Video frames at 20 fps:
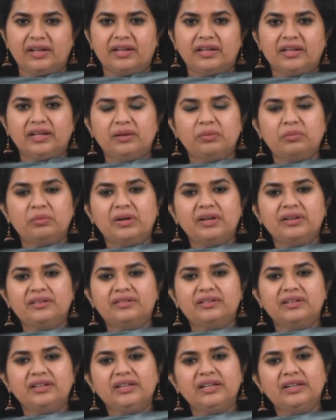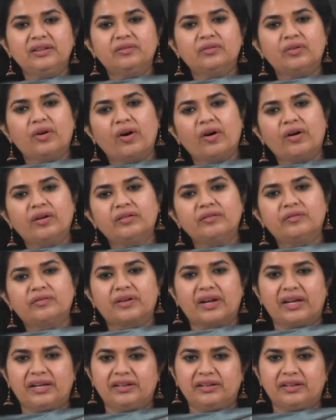He must leave on
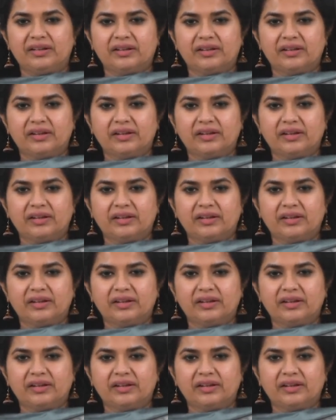Friday.